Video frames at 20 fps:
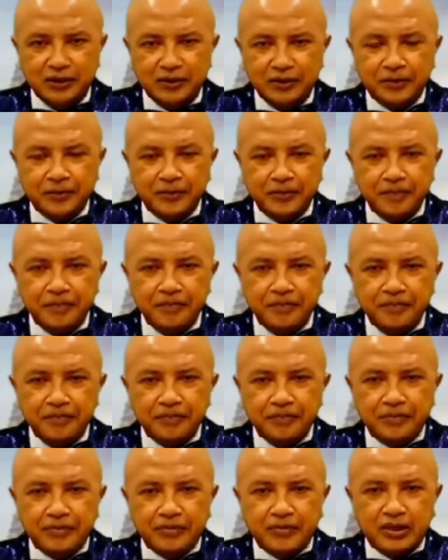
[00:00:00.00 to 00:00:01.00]
You see,
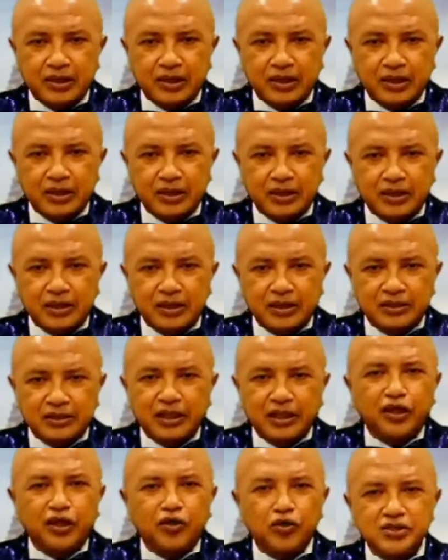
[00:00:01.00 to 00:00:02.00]

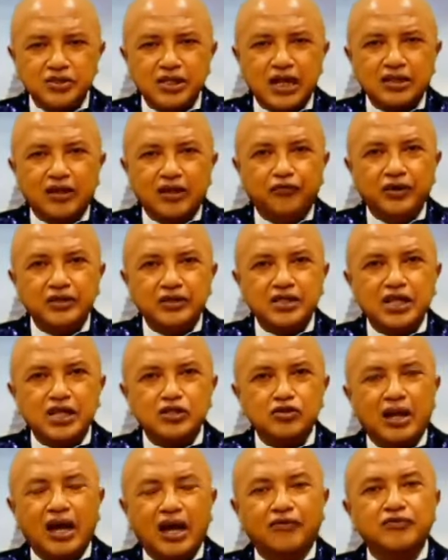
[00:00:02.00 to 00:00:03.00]
Muslim cannot
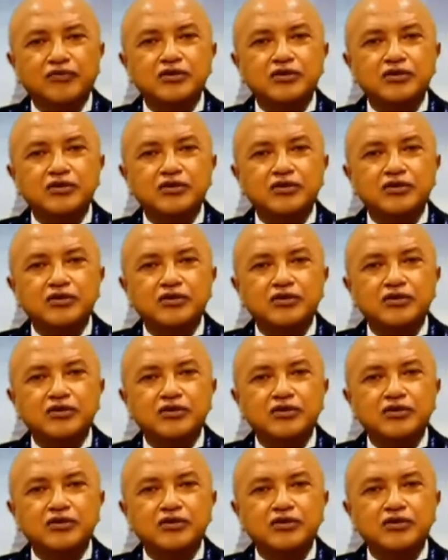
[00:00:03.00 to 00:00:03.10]
deny